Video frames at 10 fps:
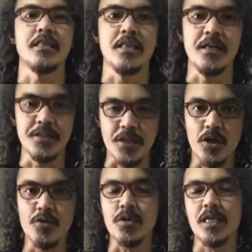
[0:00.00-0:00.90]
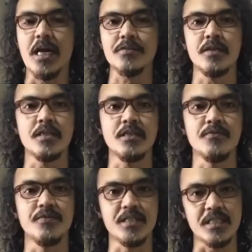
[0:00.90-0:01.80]
There you go, you can actually
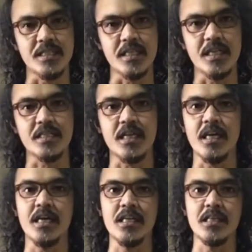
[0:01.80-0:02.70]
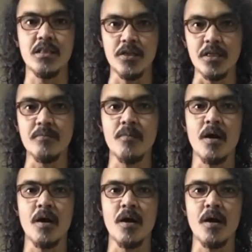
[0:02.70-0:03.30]
visit it and learn